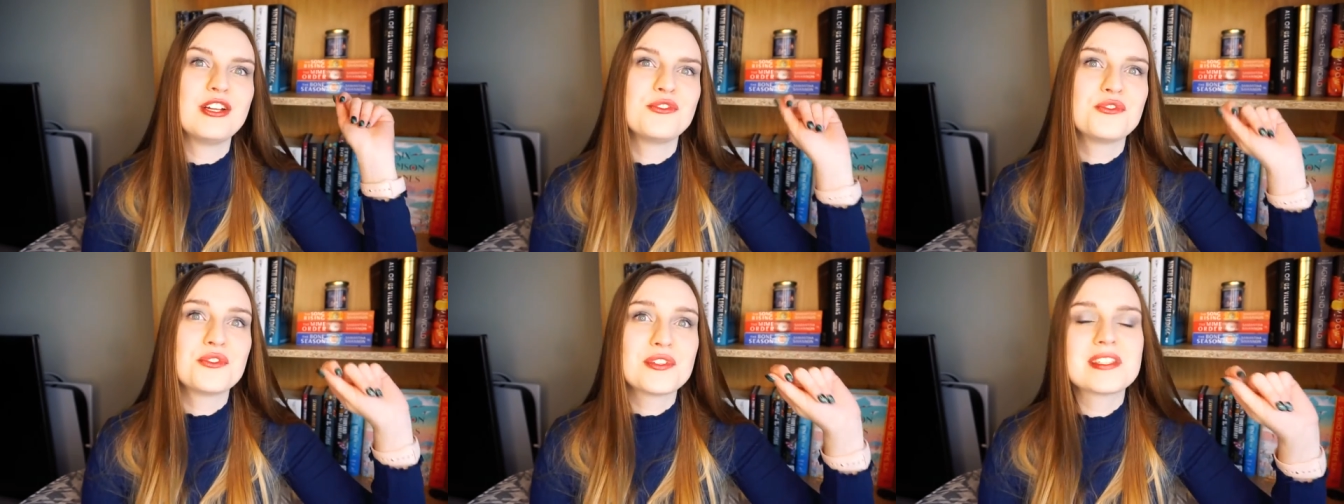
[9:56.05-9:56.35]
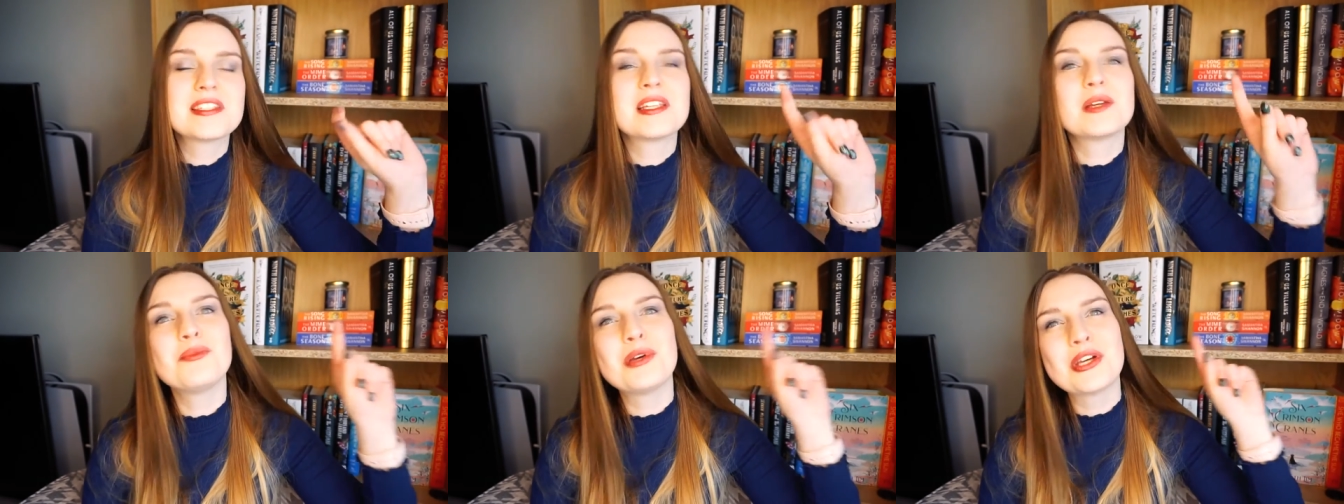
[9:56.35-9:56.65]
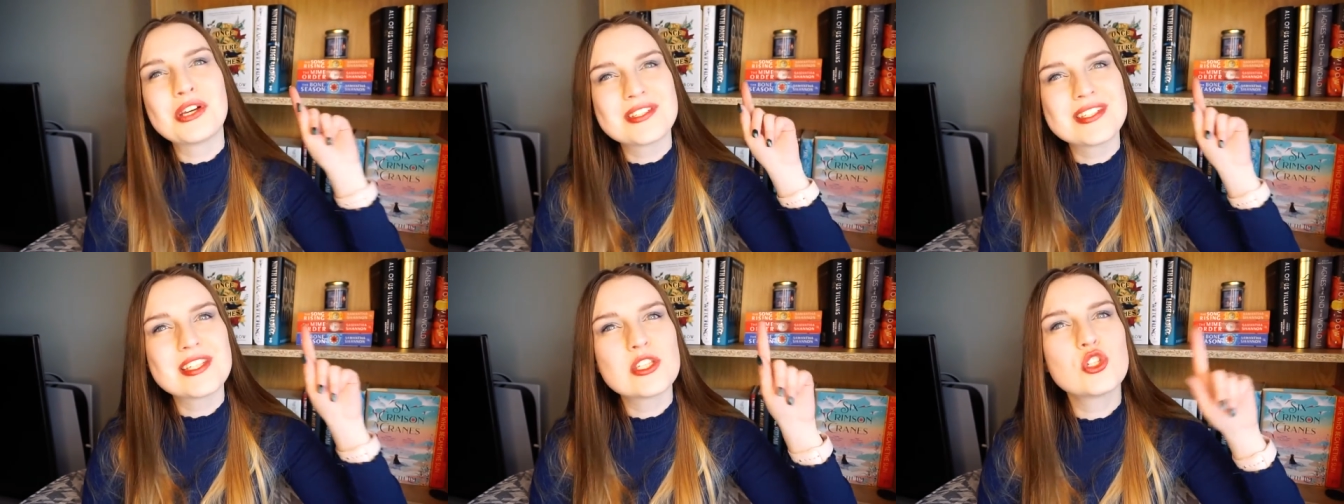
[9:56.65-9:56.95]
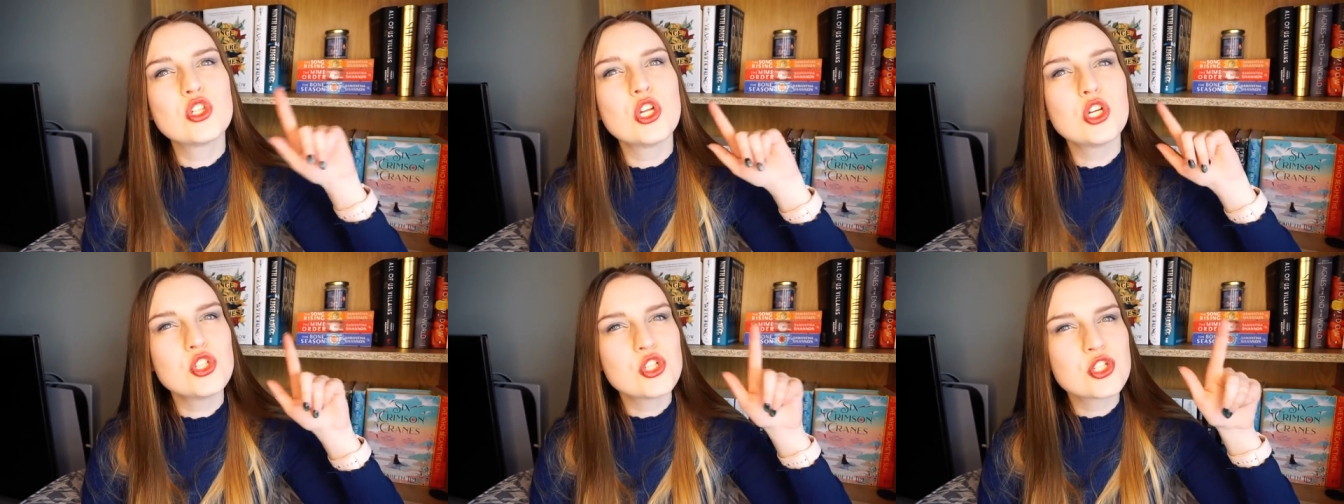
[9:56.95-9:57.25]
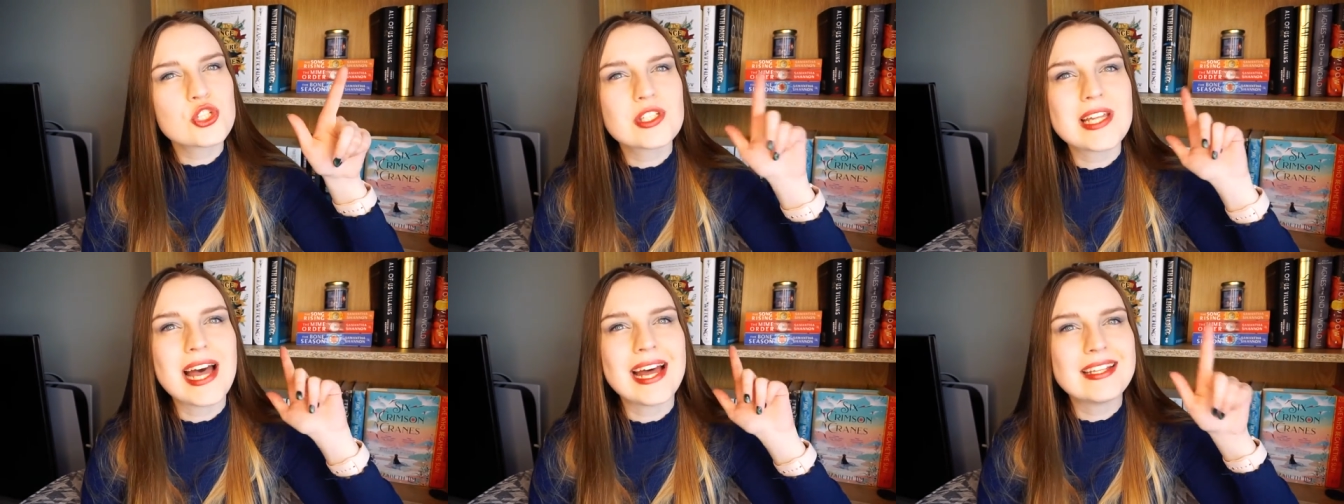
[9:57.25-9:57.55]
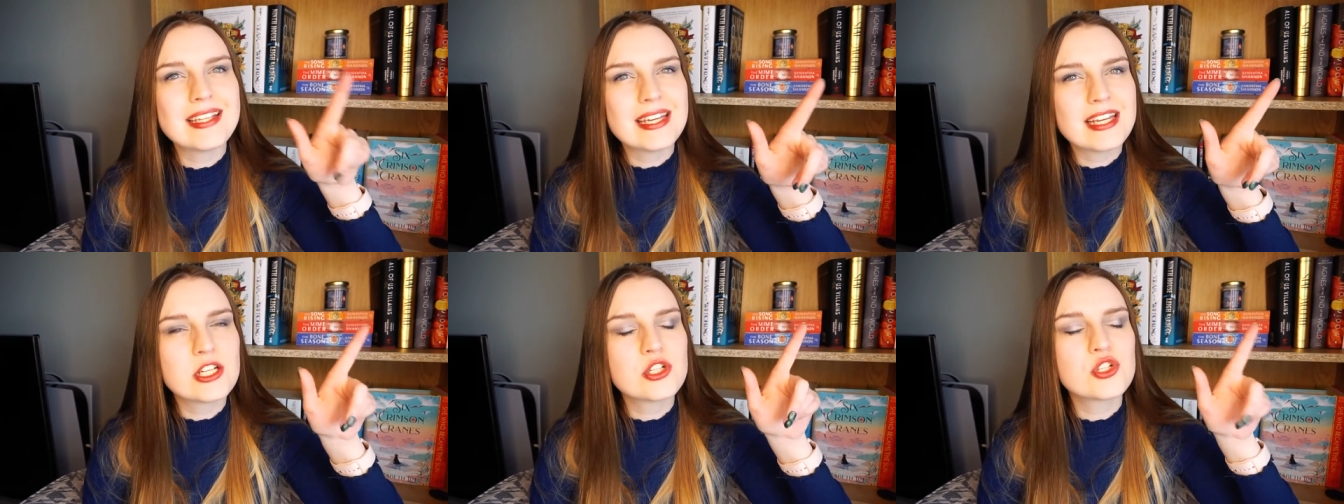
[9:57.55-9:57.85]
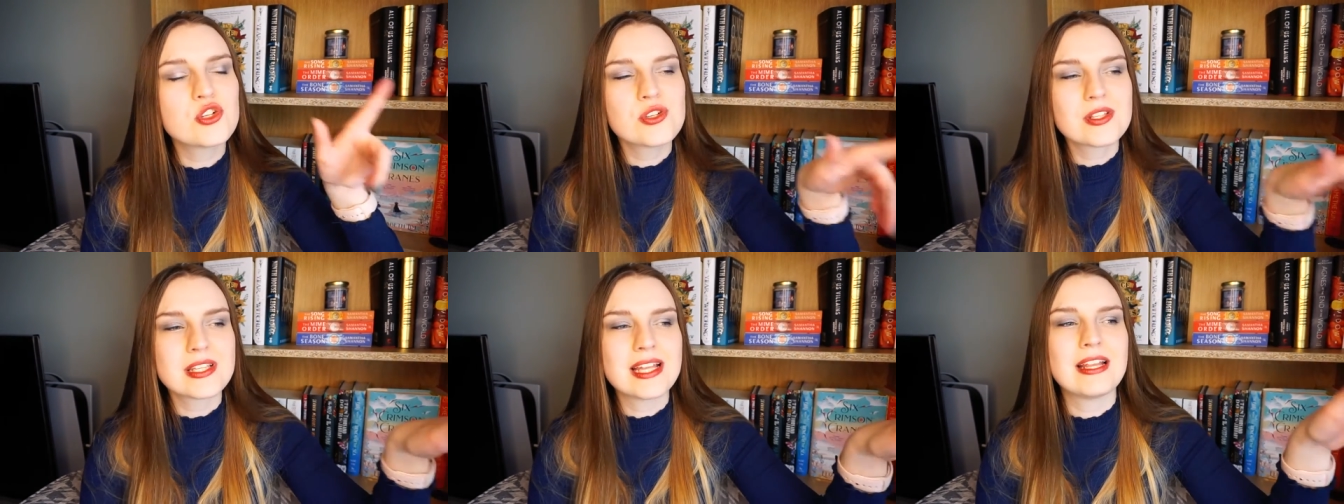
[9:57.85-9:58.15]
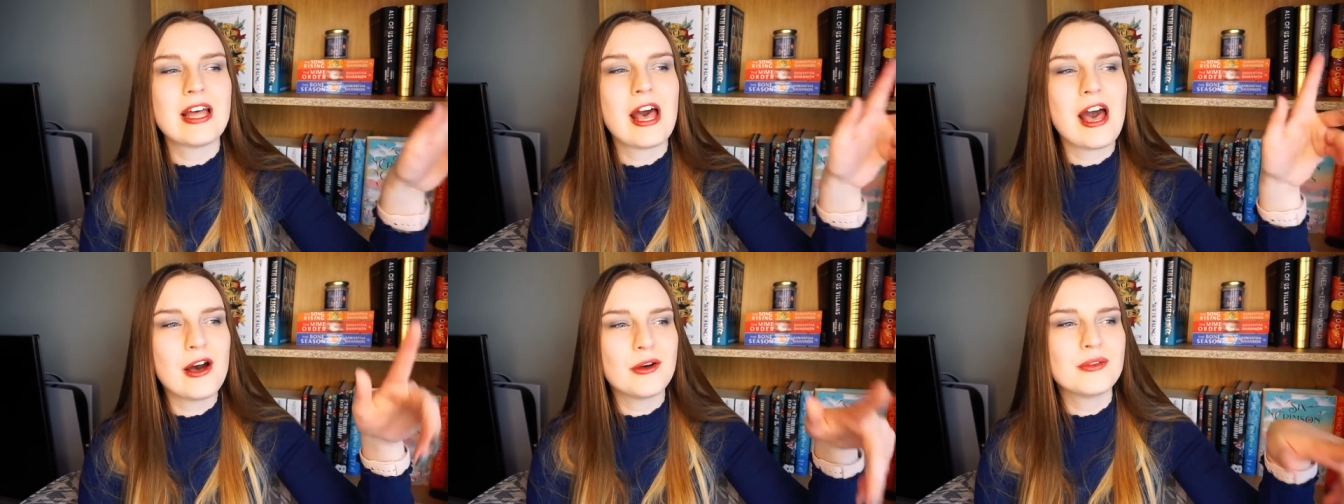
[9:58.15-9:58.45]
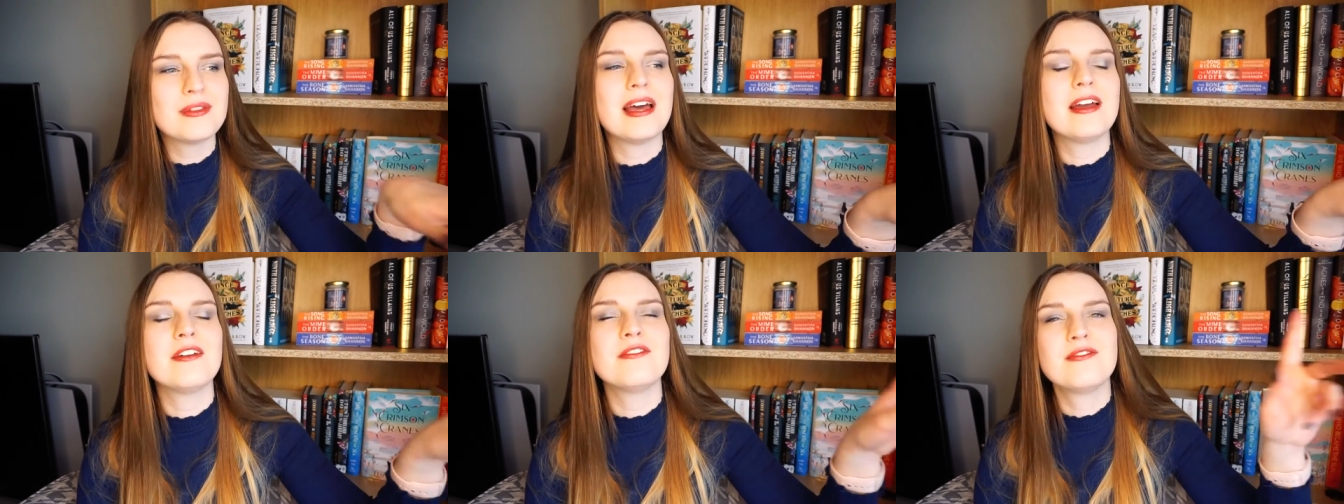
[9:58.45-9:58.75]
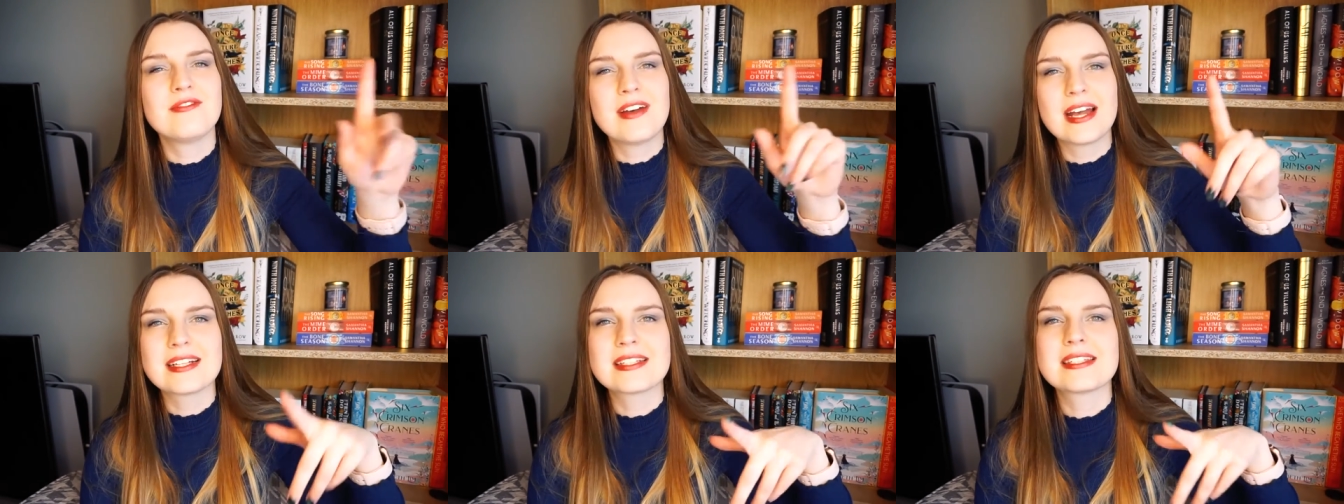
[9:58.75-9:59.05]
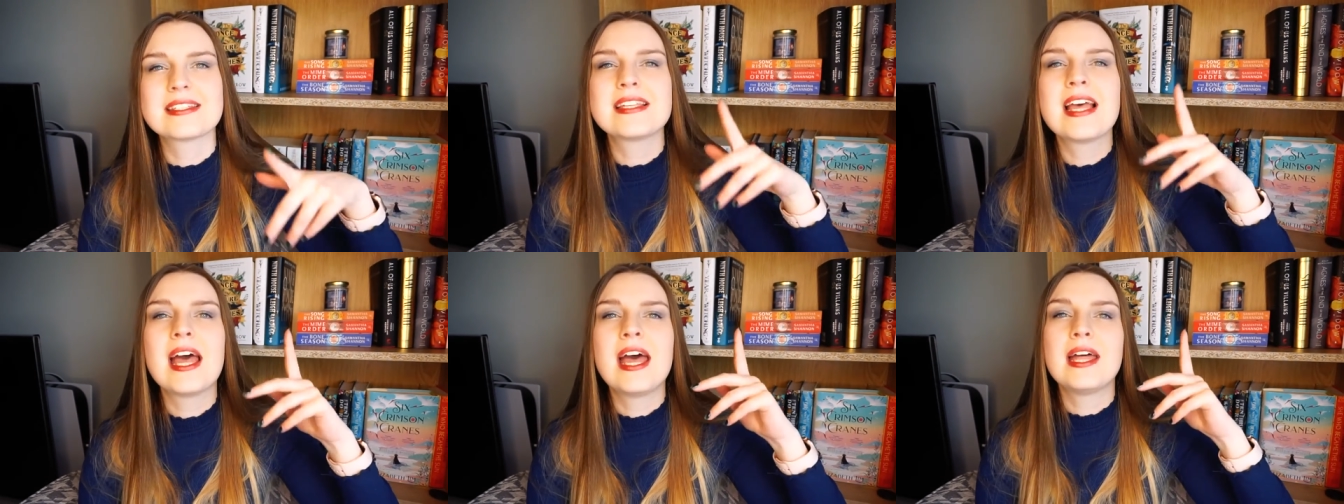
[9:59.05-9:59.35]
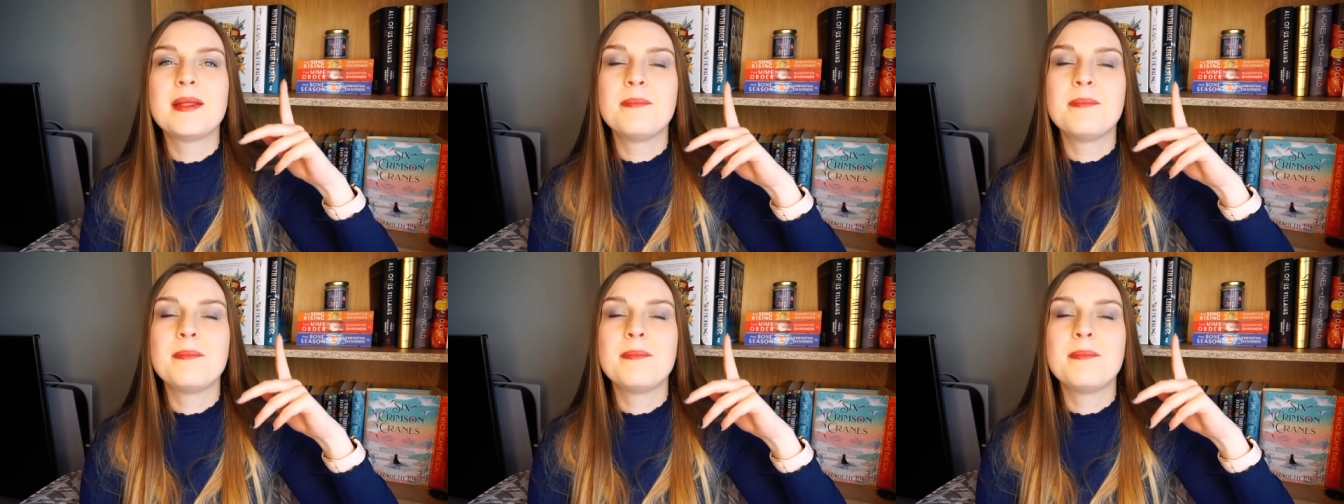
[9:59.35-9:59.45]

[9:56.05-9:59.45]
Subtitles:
interesting because it's not just daddy issues and how that infects